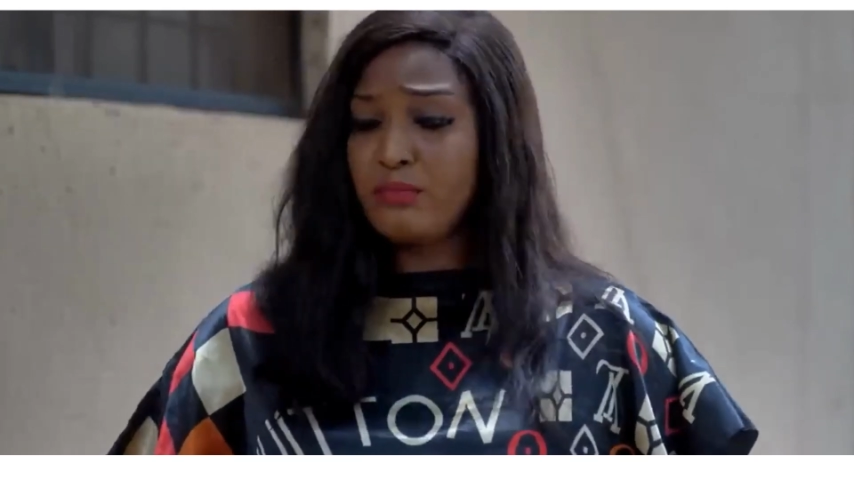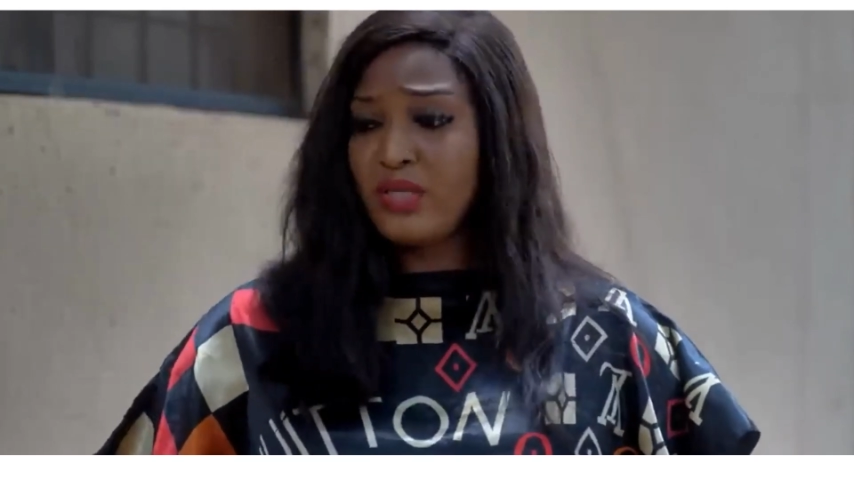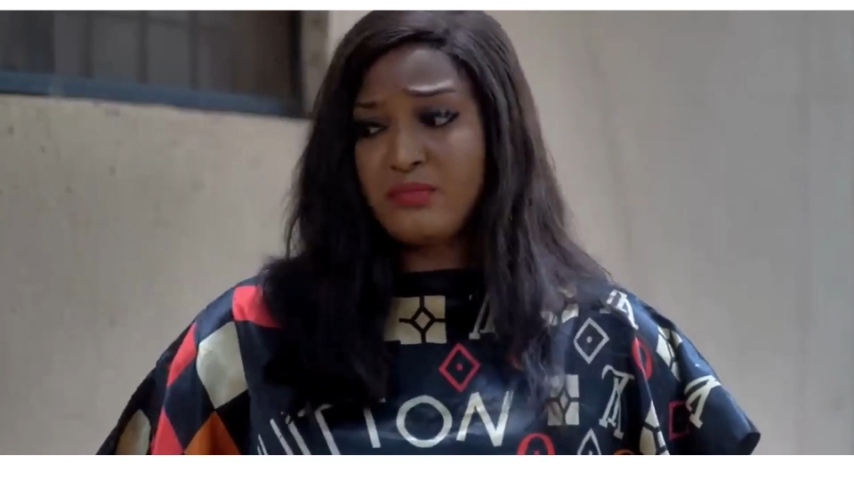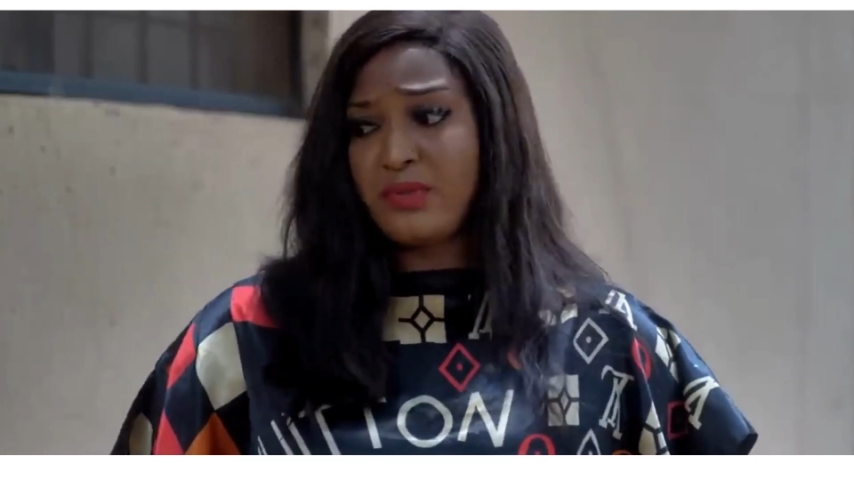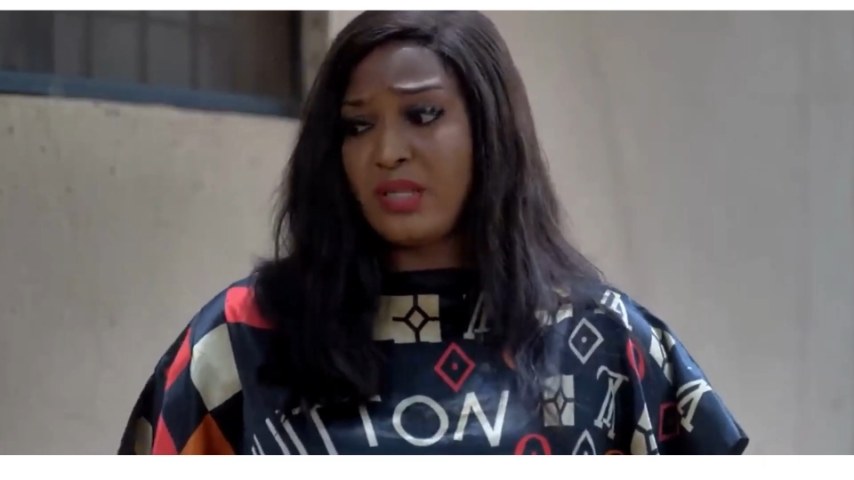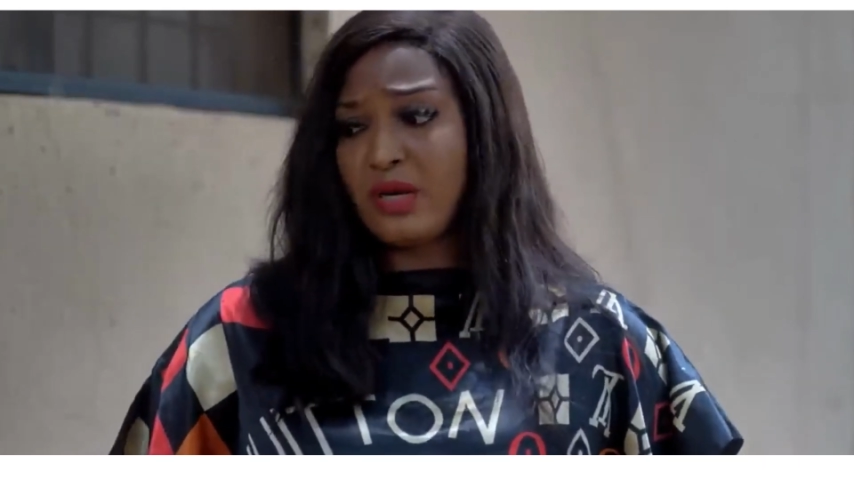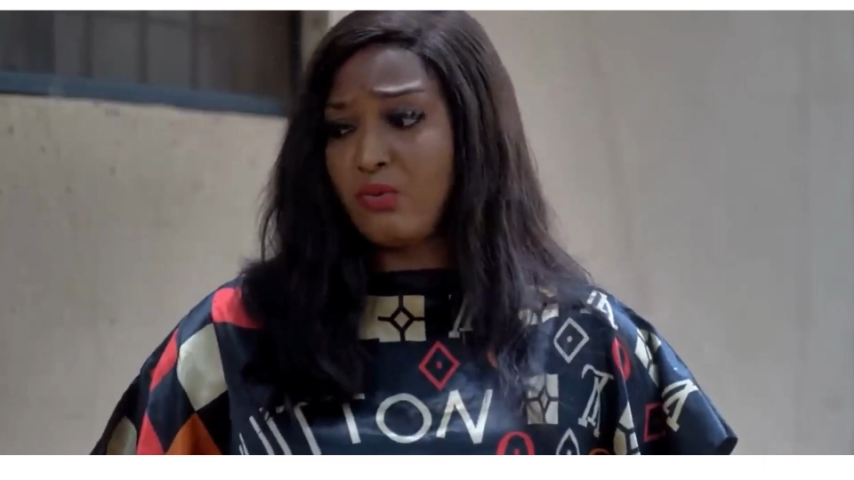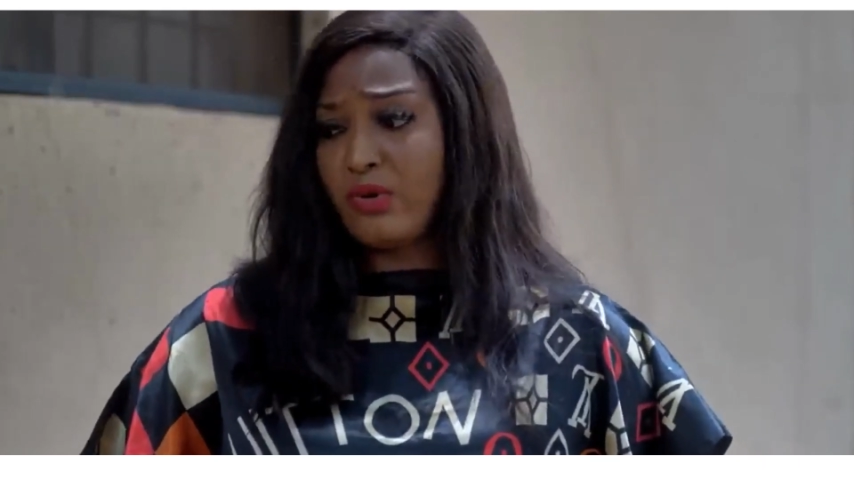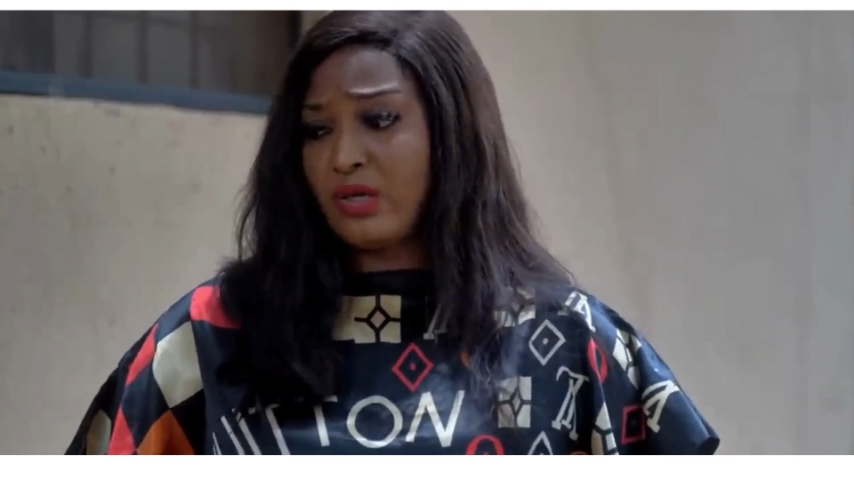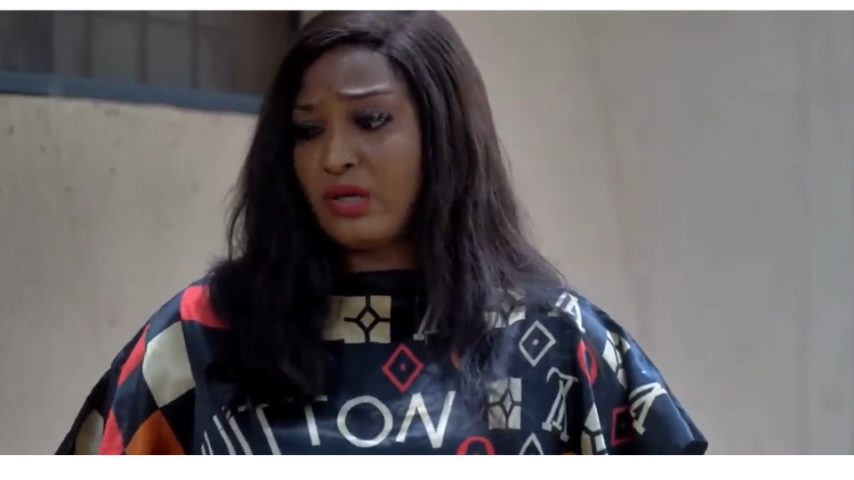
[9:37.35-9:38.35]
meet me that
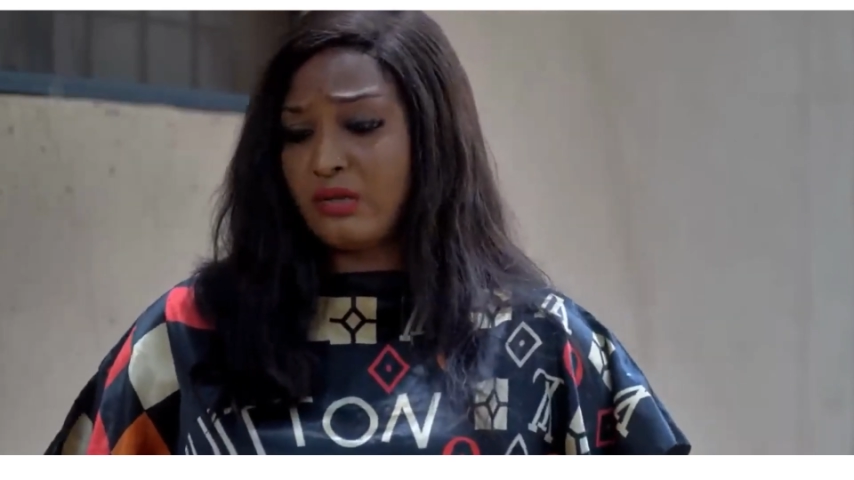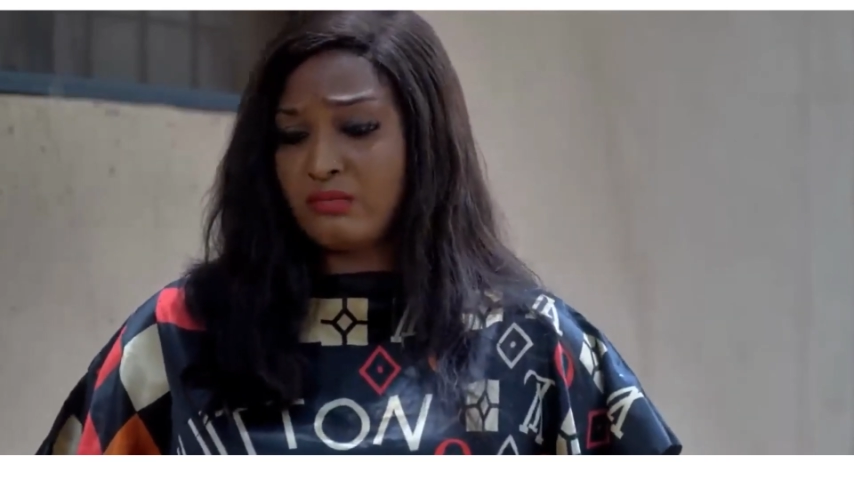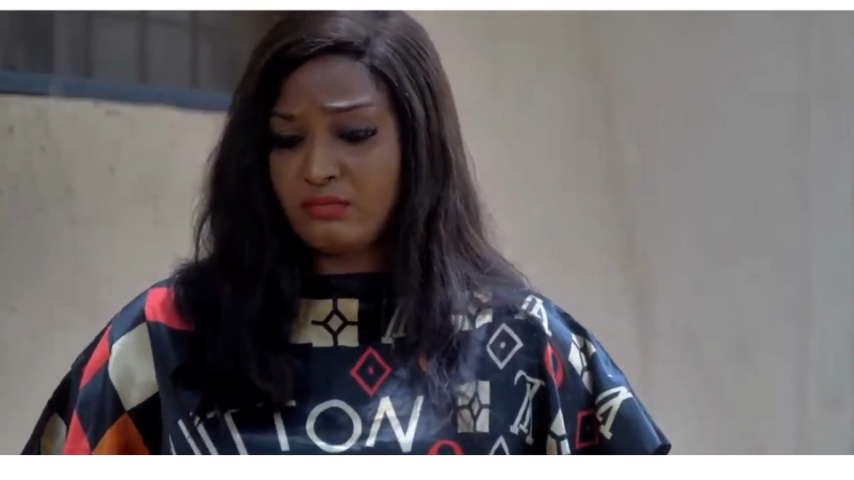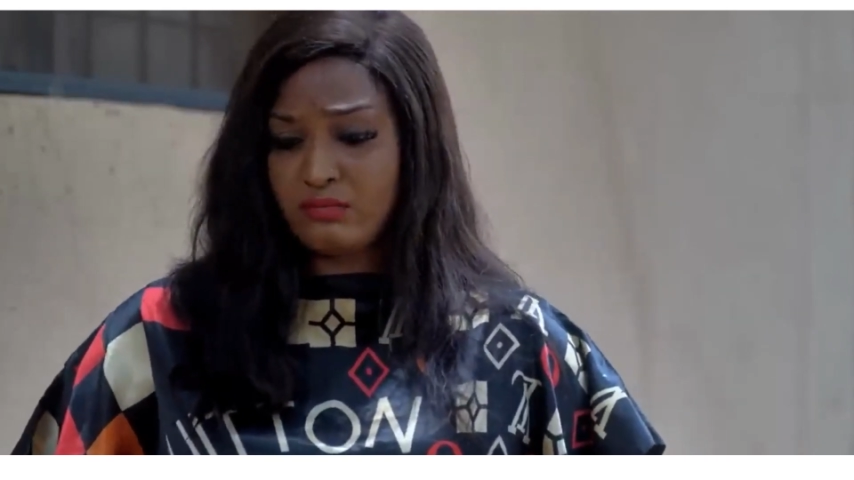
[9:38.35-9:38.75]
way again.